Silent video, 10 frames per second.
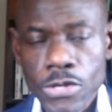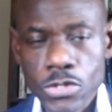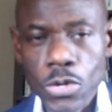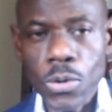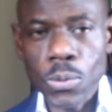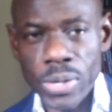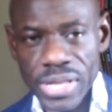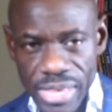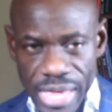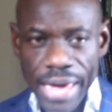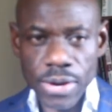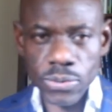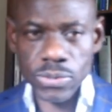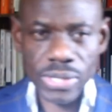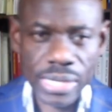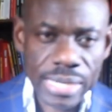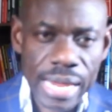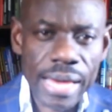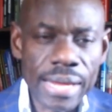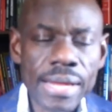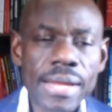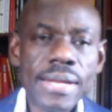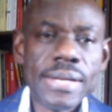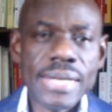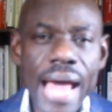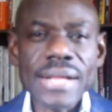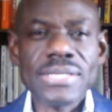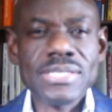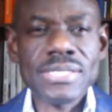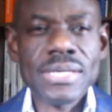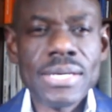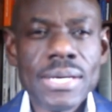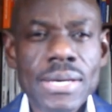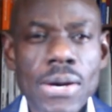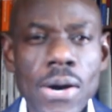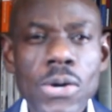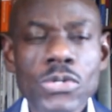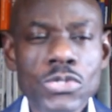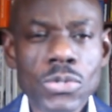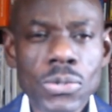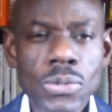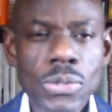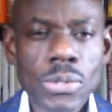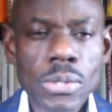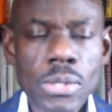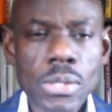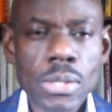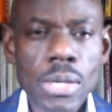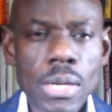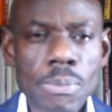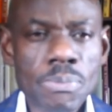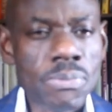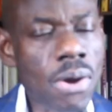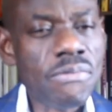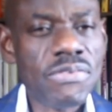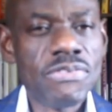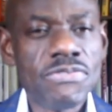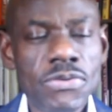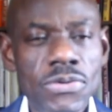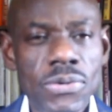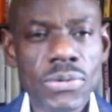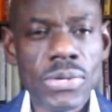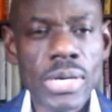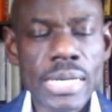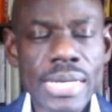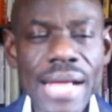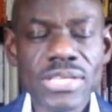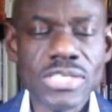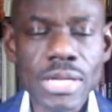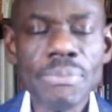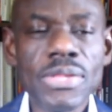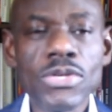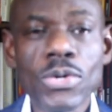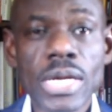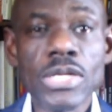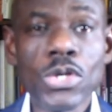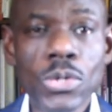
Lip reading: So with the equity in there, that's also profit for you. That's something you can